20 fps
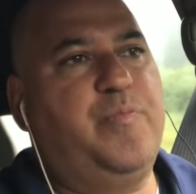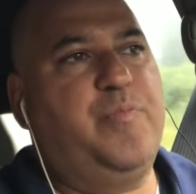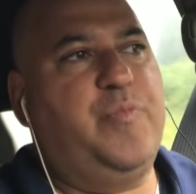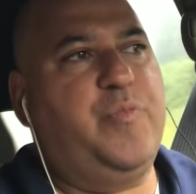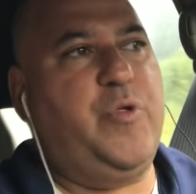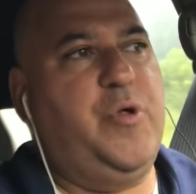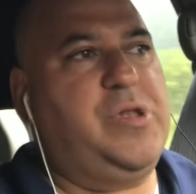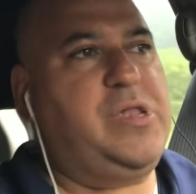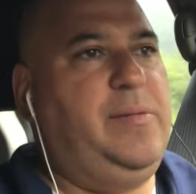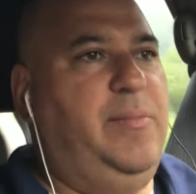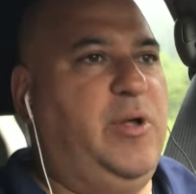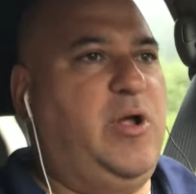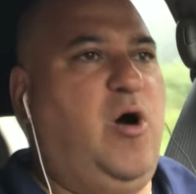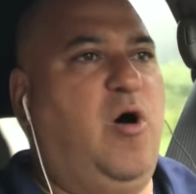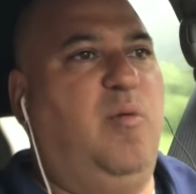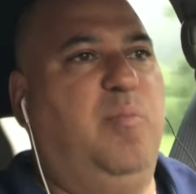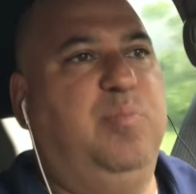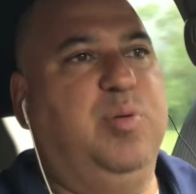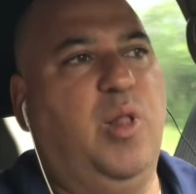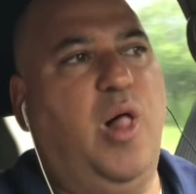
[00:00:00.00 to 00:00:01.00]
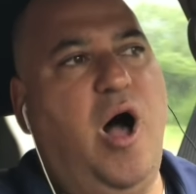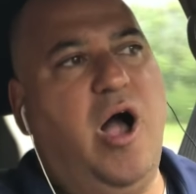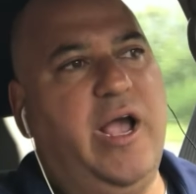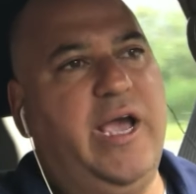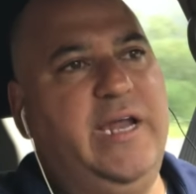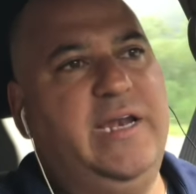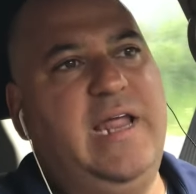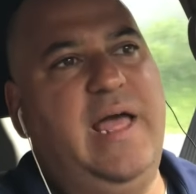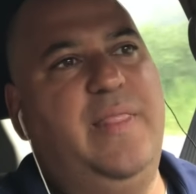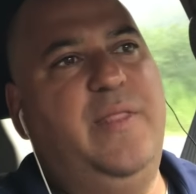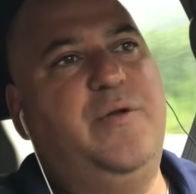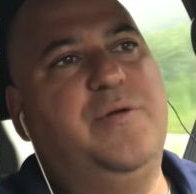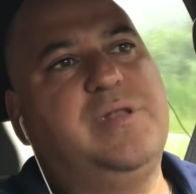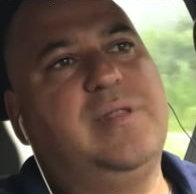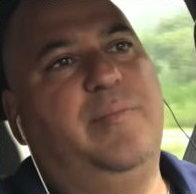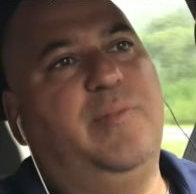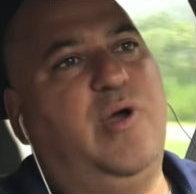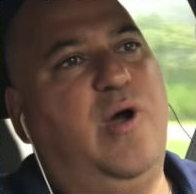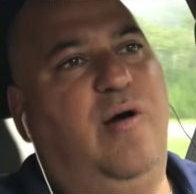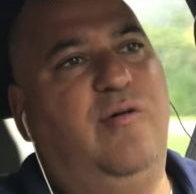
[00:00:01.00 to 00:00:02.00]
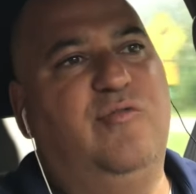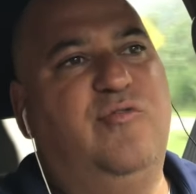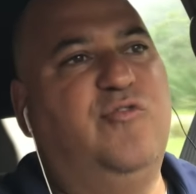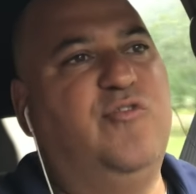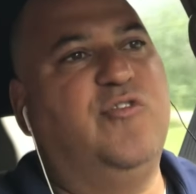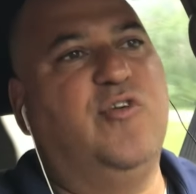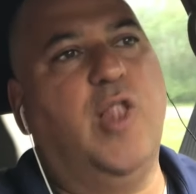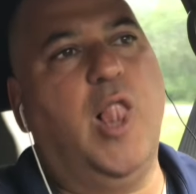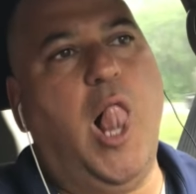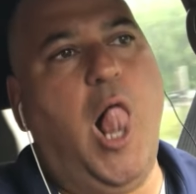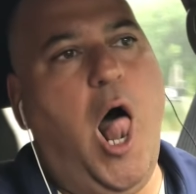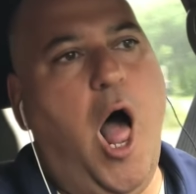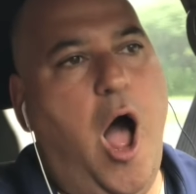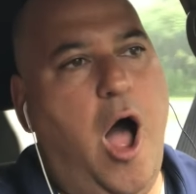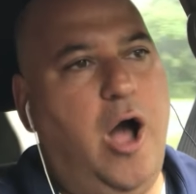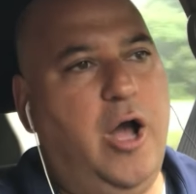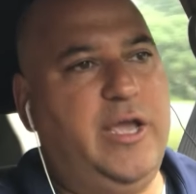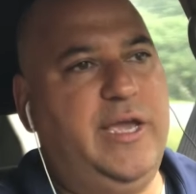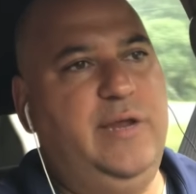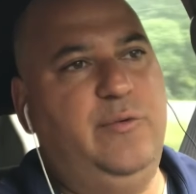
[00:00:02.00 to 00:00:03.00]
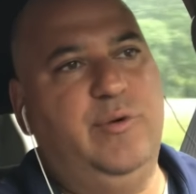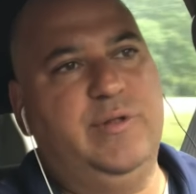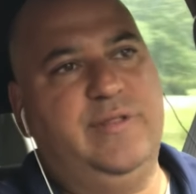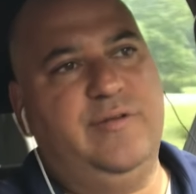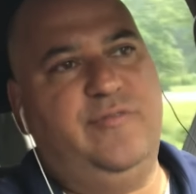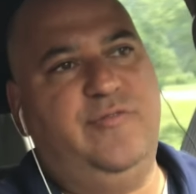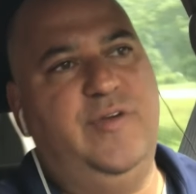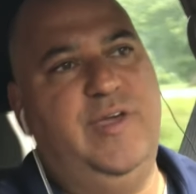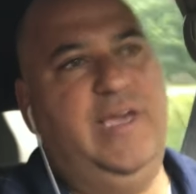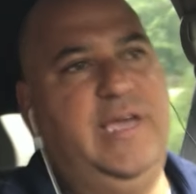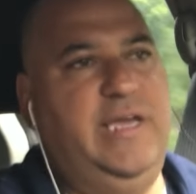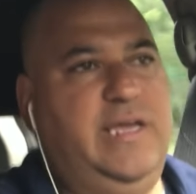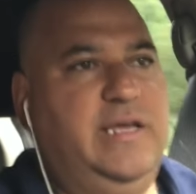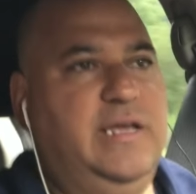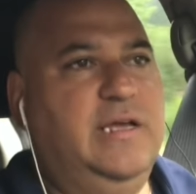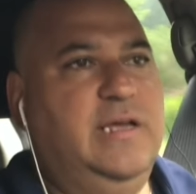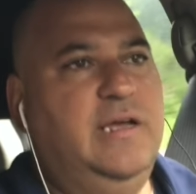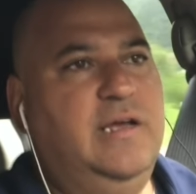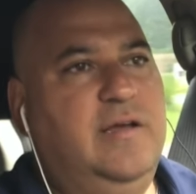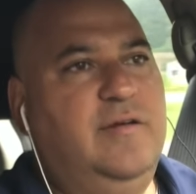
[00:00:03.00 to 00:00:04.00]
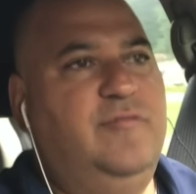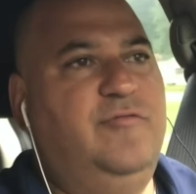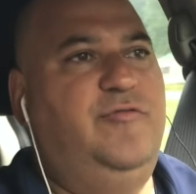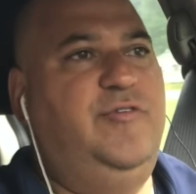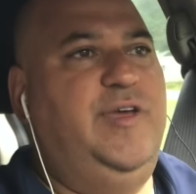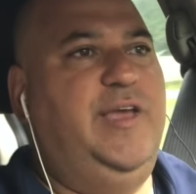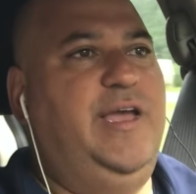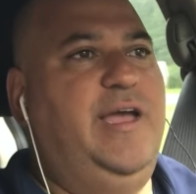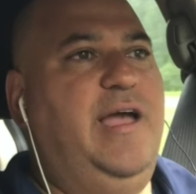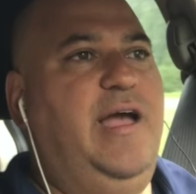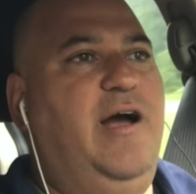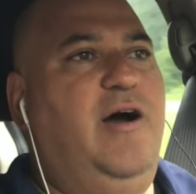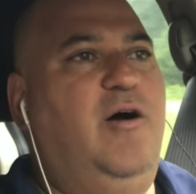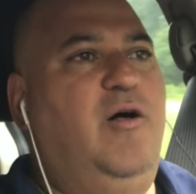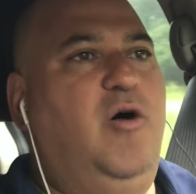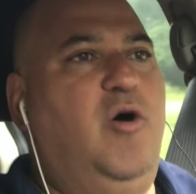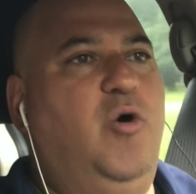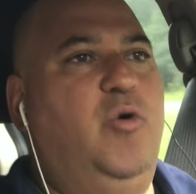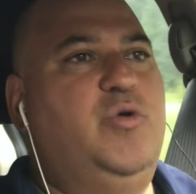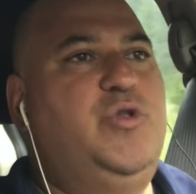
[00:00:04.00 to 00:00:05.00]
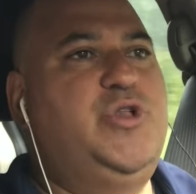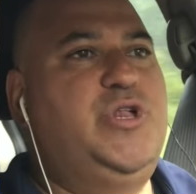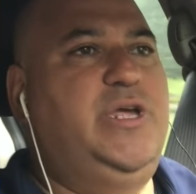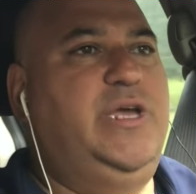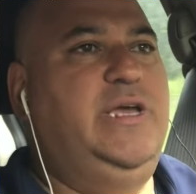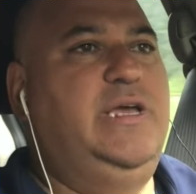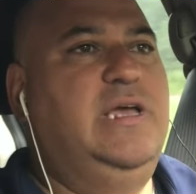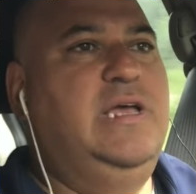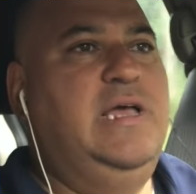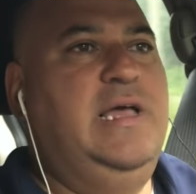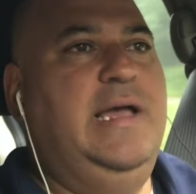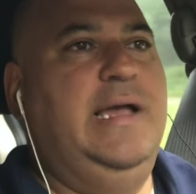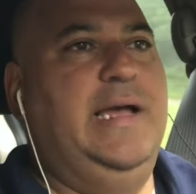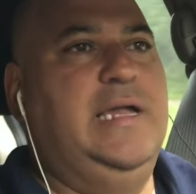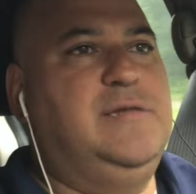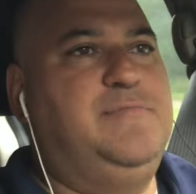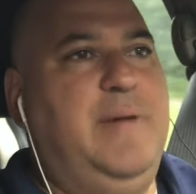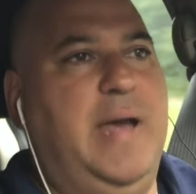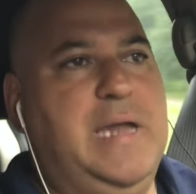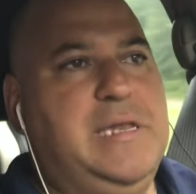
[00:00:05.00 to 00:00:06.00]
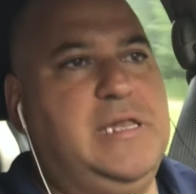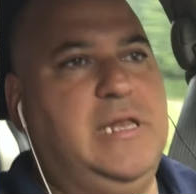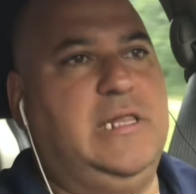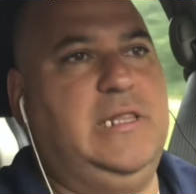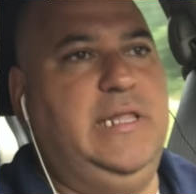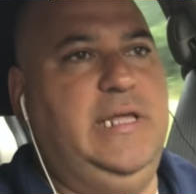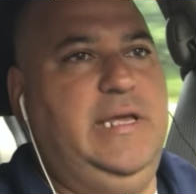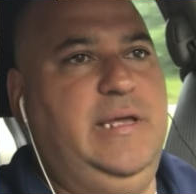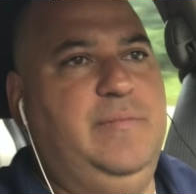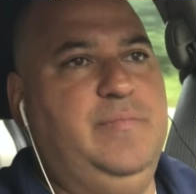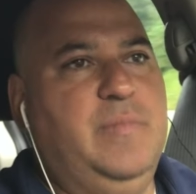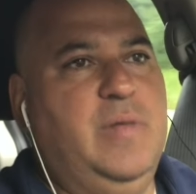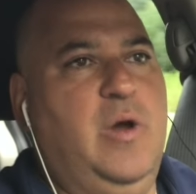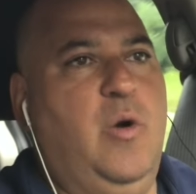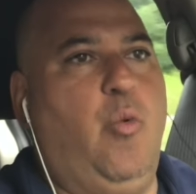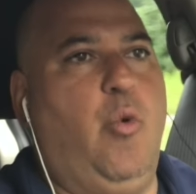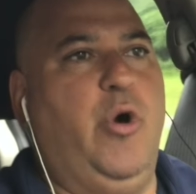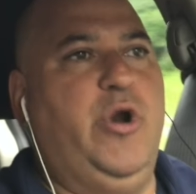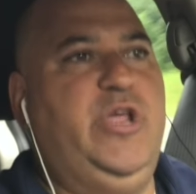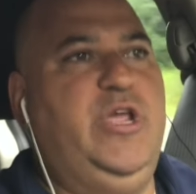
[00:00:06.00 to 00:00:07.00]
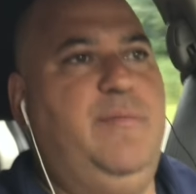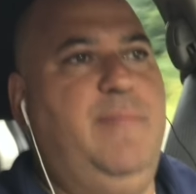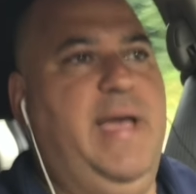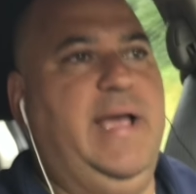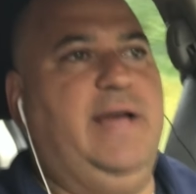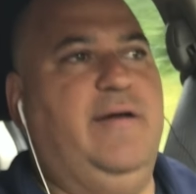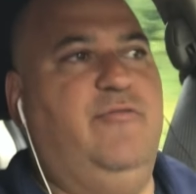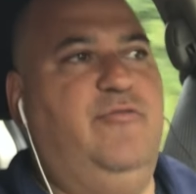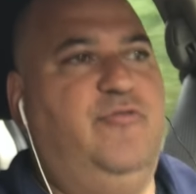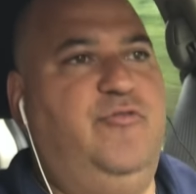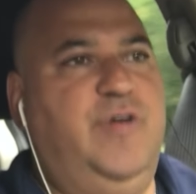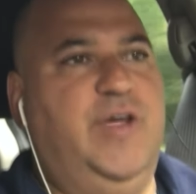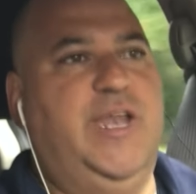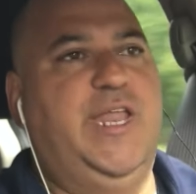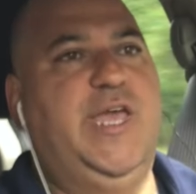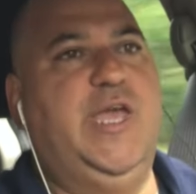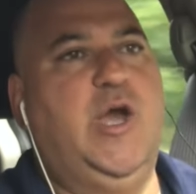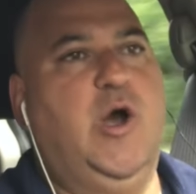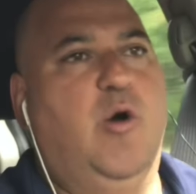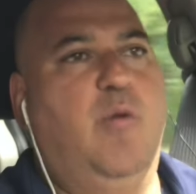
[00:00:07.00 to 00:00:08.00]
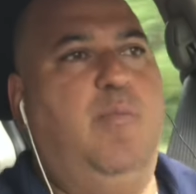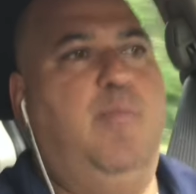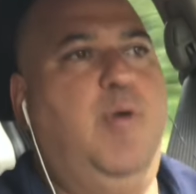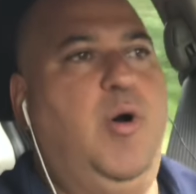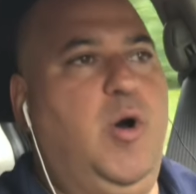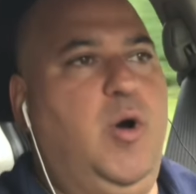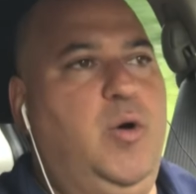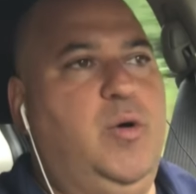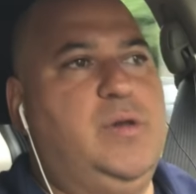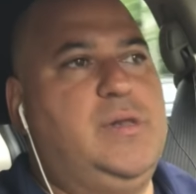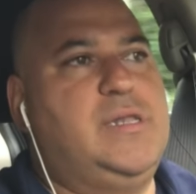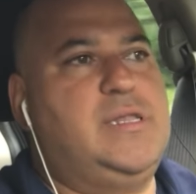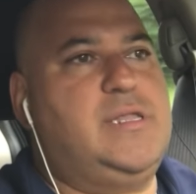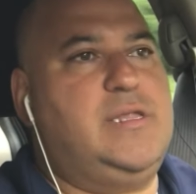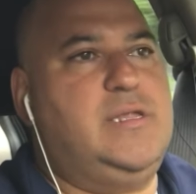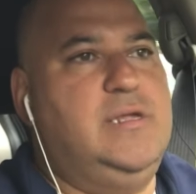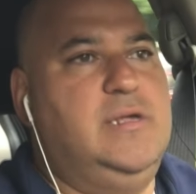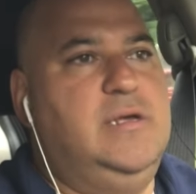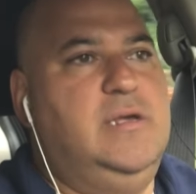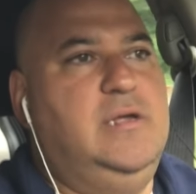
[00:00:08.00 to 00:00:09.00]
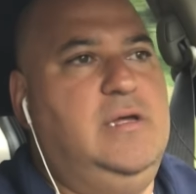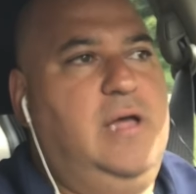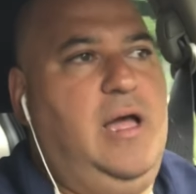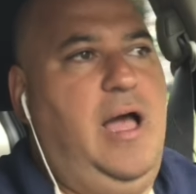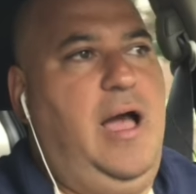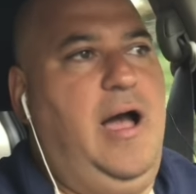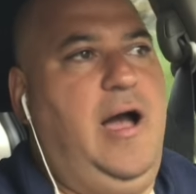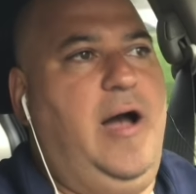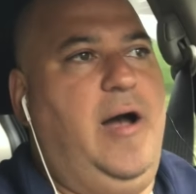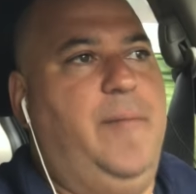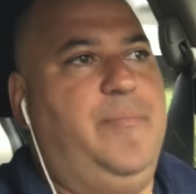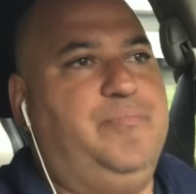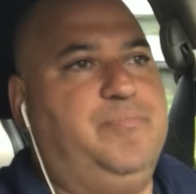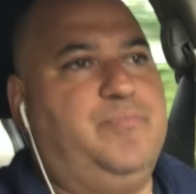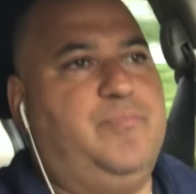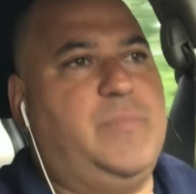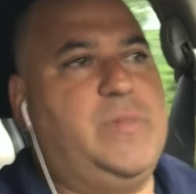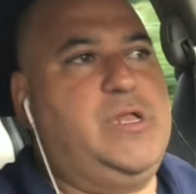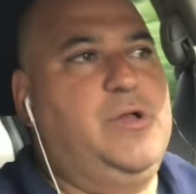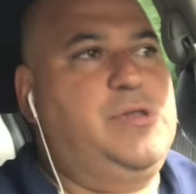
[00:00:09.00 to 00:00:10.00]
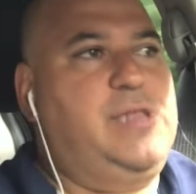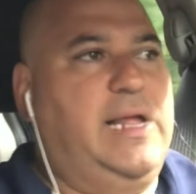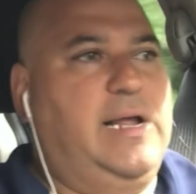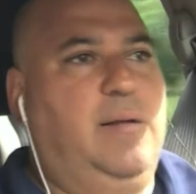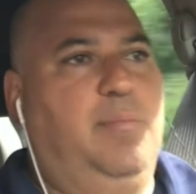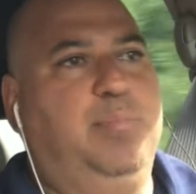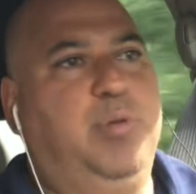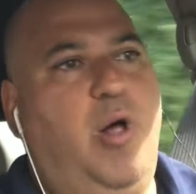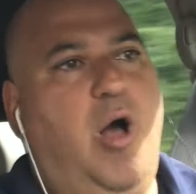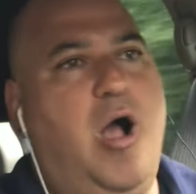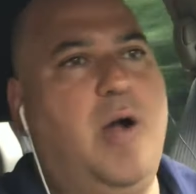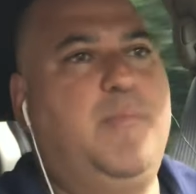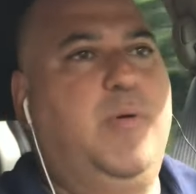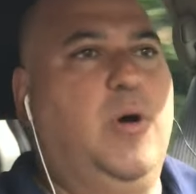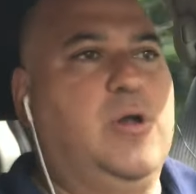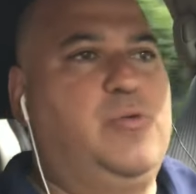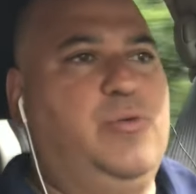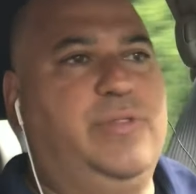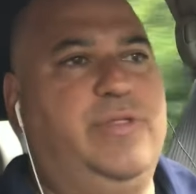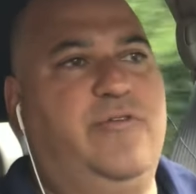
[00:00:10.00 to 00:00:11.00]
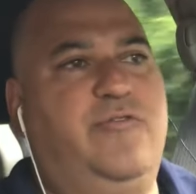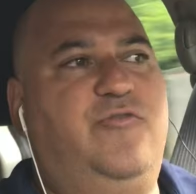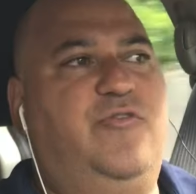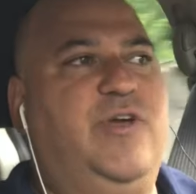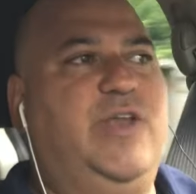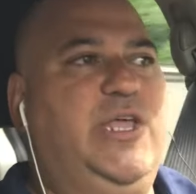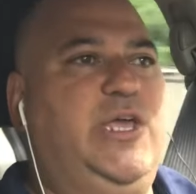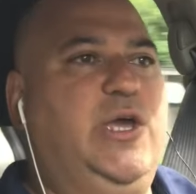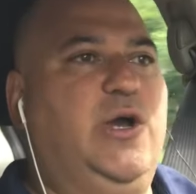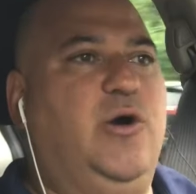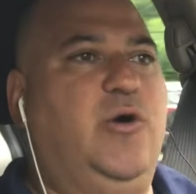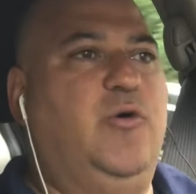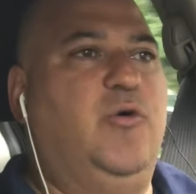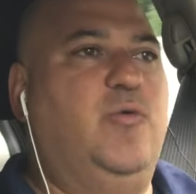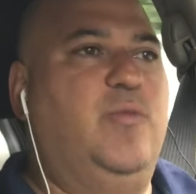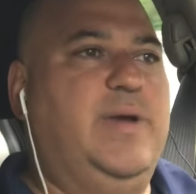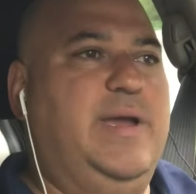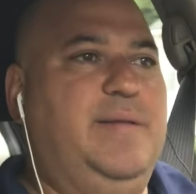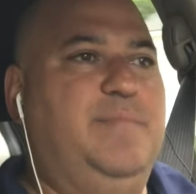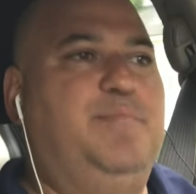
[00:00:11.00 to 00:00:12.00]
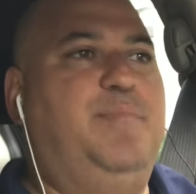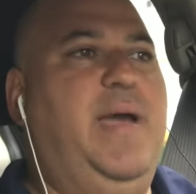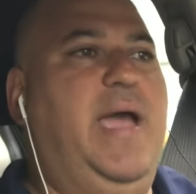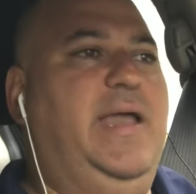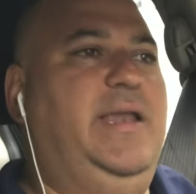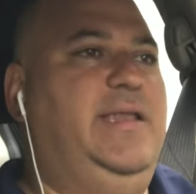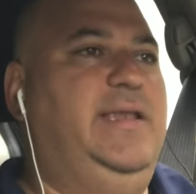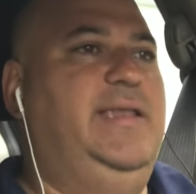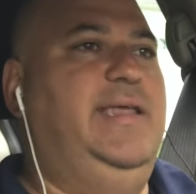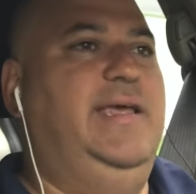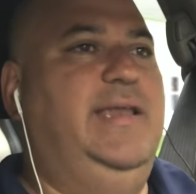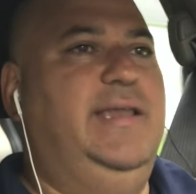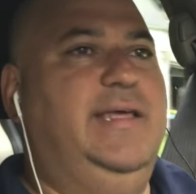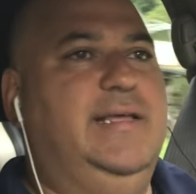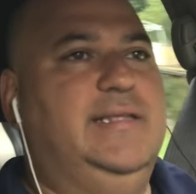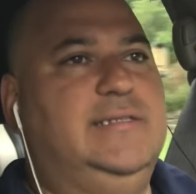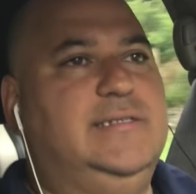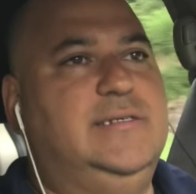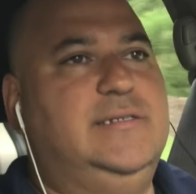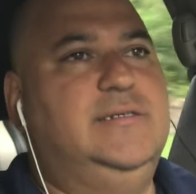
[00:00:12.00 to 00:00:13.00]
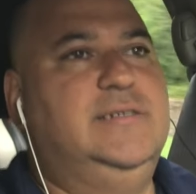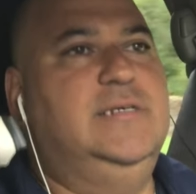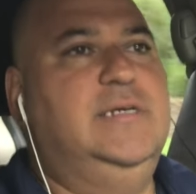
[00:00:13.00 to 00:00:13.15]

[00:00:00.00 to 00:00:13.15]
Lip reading: There's something called blogging, and there's something called vlogging with the V, V-L-O-G. It's basically where you make a video post. So it's like a blog post with a video embedded in it.